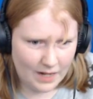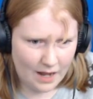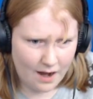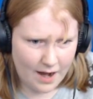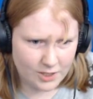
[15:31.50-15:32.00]

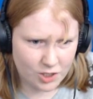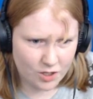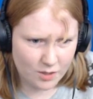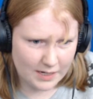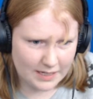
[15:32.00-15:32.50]
Alright,
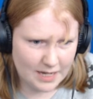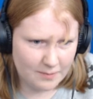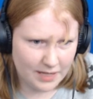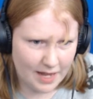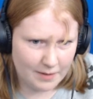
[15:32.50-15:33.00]
screw it. Keep
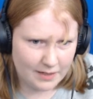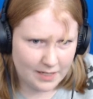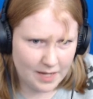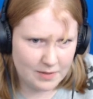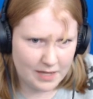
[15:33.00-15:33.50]
climbing.
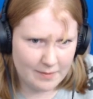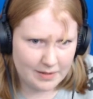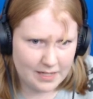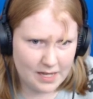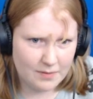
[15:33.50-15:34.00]
Keep climbing.
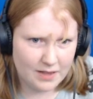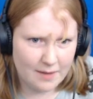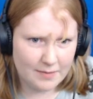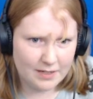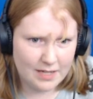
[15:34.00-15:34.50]
Keep
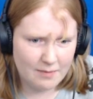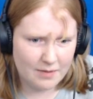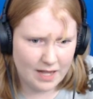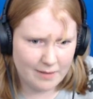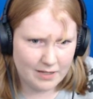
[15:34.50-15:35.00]
climbing. Keep
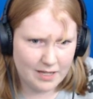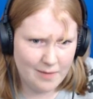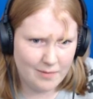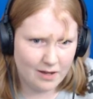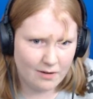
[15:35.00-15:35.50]
climbing.
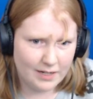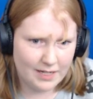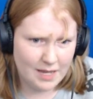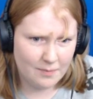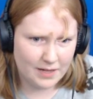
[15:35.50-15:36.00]
Keep going.
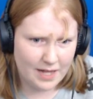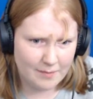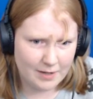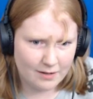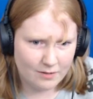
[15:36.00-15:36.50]
Keep
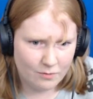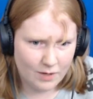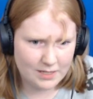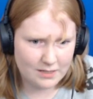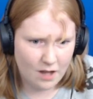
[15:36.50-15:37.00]
climbing.
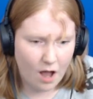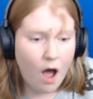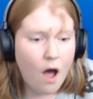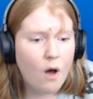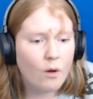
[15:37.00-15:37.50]
What?
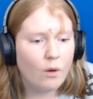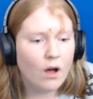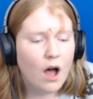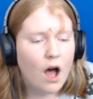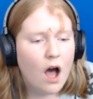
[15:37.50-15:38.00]
Oh!
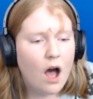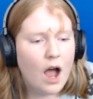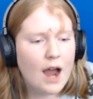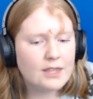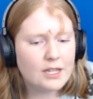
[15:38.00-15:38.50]

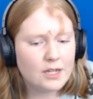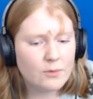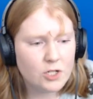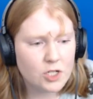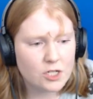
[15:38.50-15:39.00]
I thought that
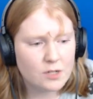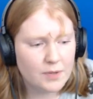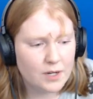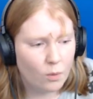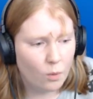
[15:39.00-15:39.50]
was just a
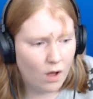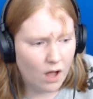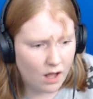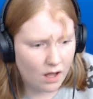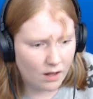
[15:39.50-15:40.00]
bit of
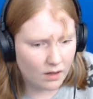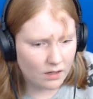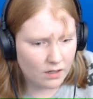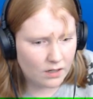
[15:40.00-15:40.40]
wall.